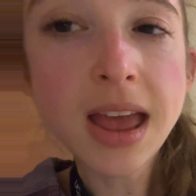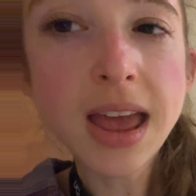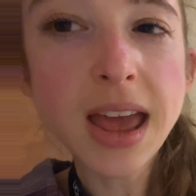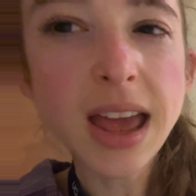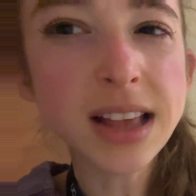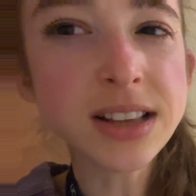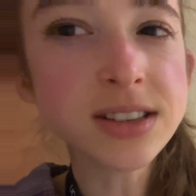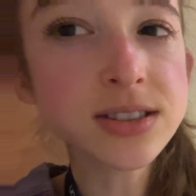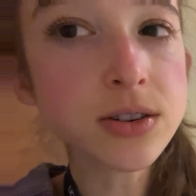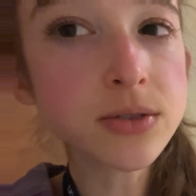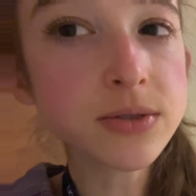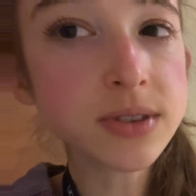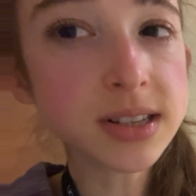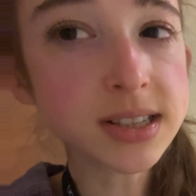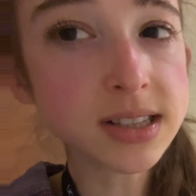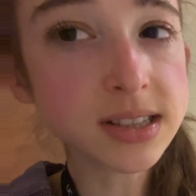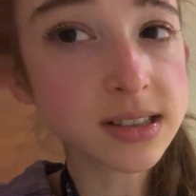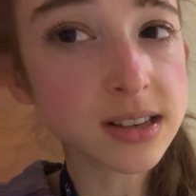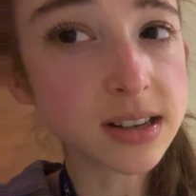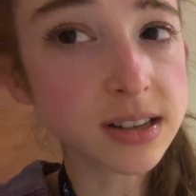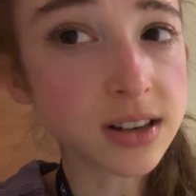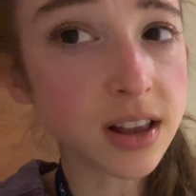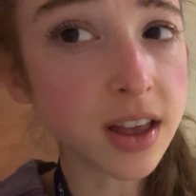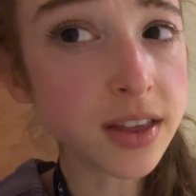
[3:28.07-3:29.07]
And so this
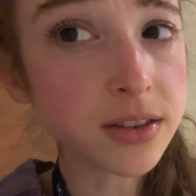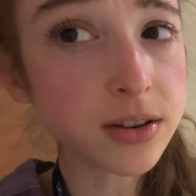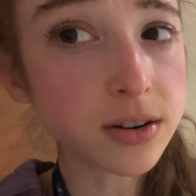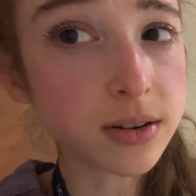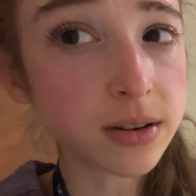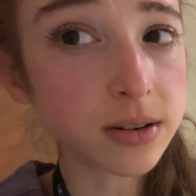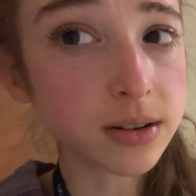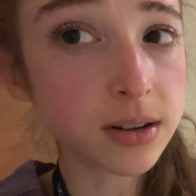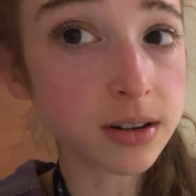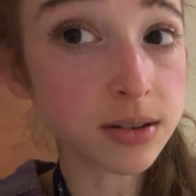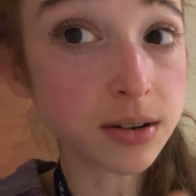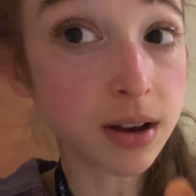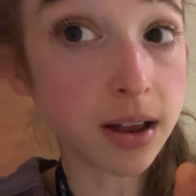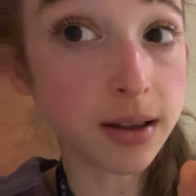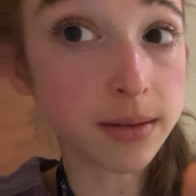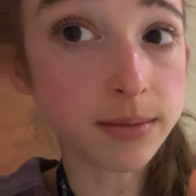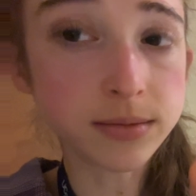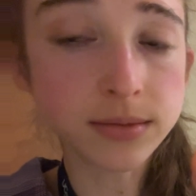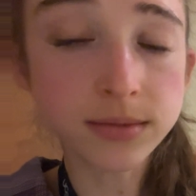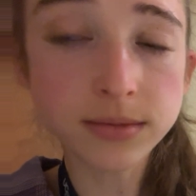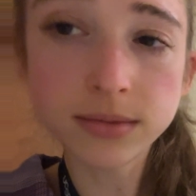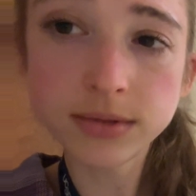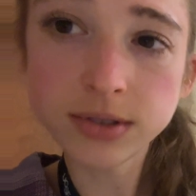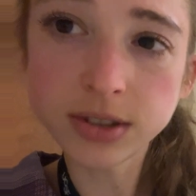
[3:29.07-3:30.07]
is another,
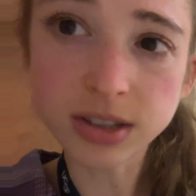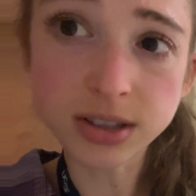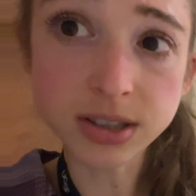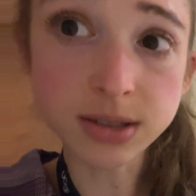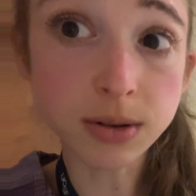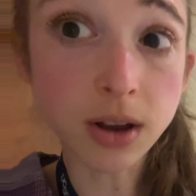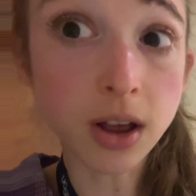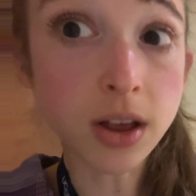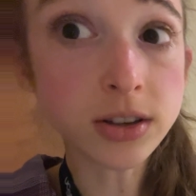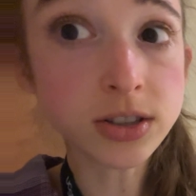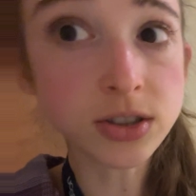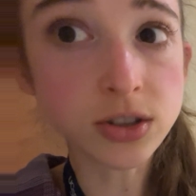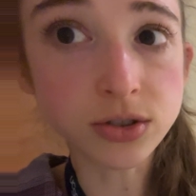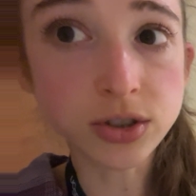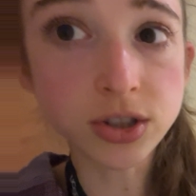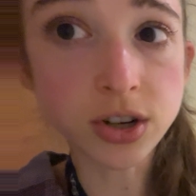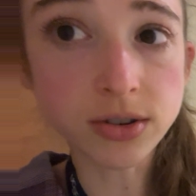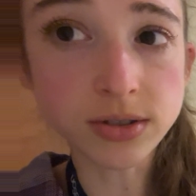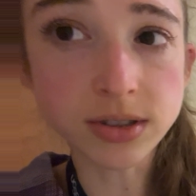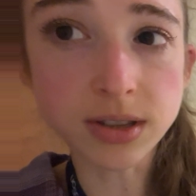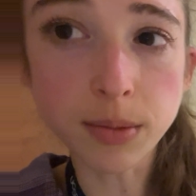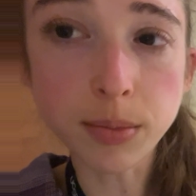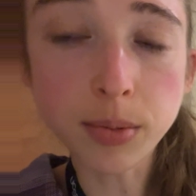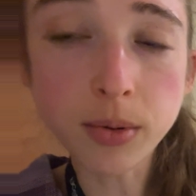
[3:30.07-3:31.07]
um, this also
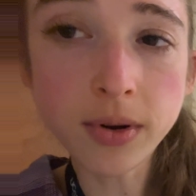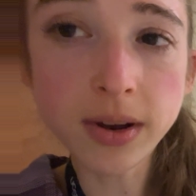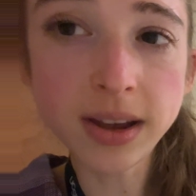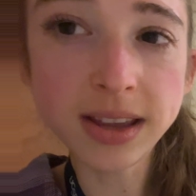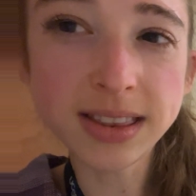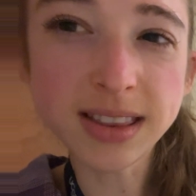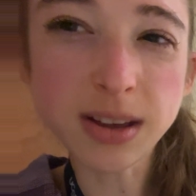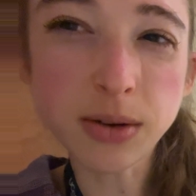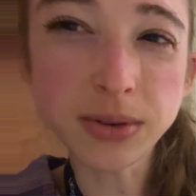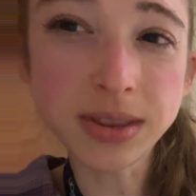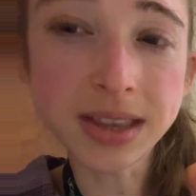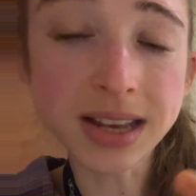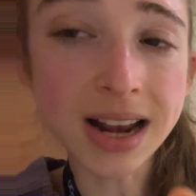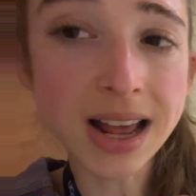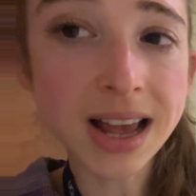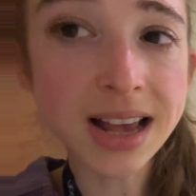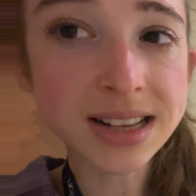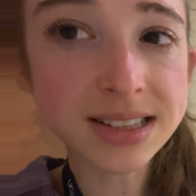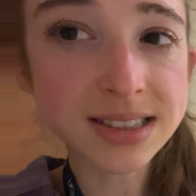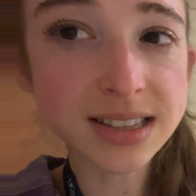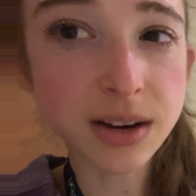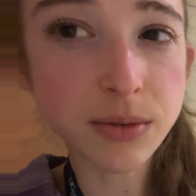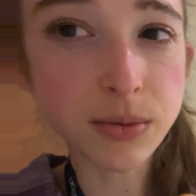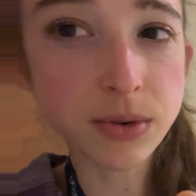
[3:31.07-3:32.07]
shows the point that with an
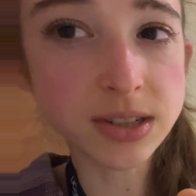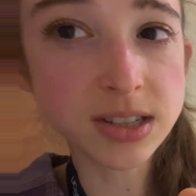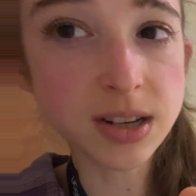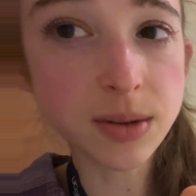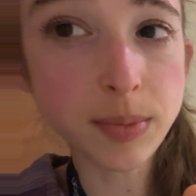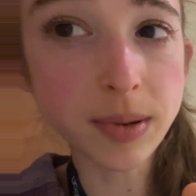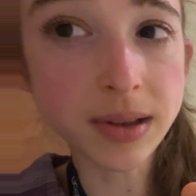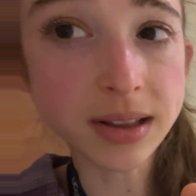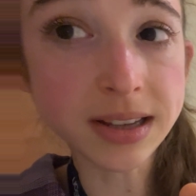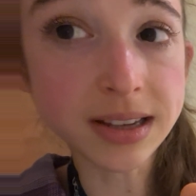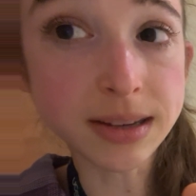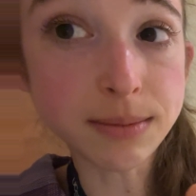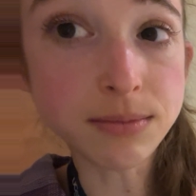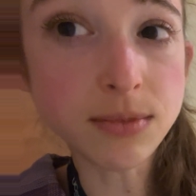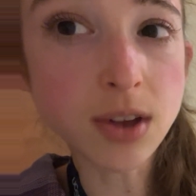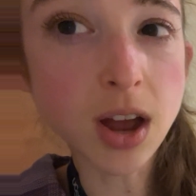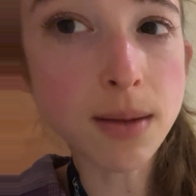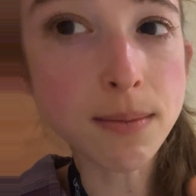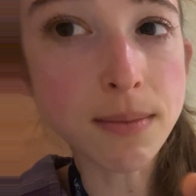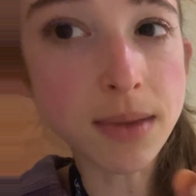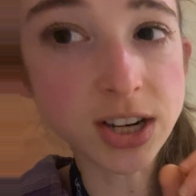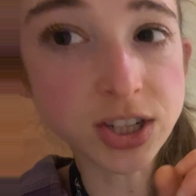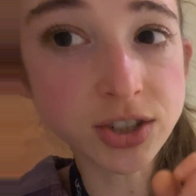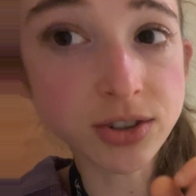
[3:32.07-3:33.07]
assay, we're typically
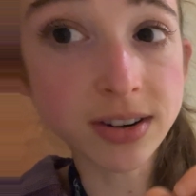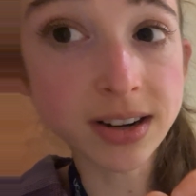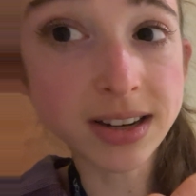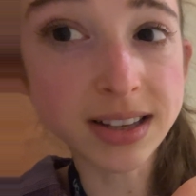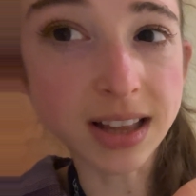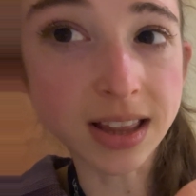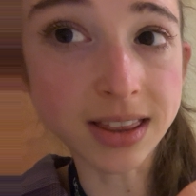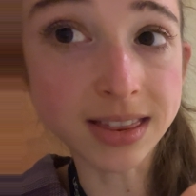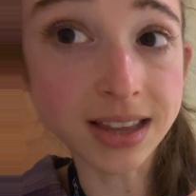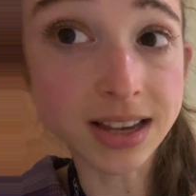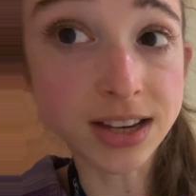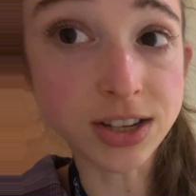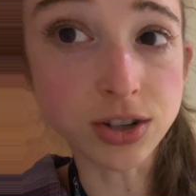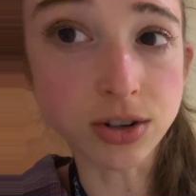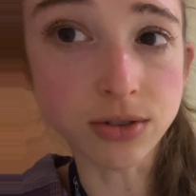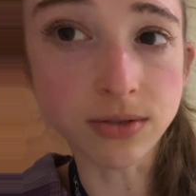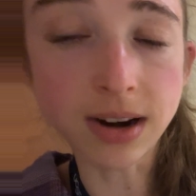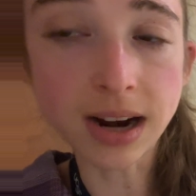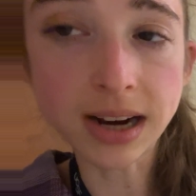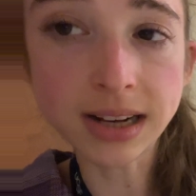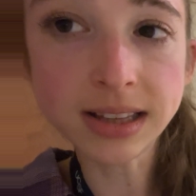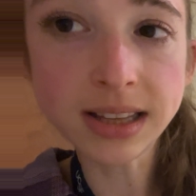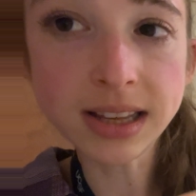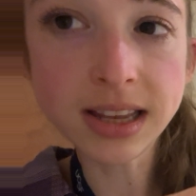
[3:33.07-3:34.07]
not measuring the thing
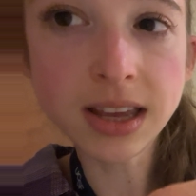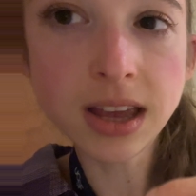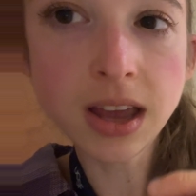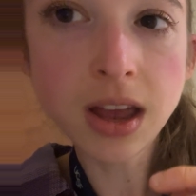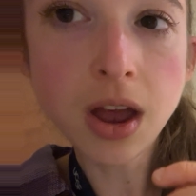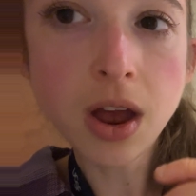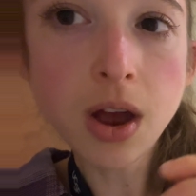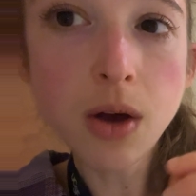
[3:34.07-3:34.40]
directly.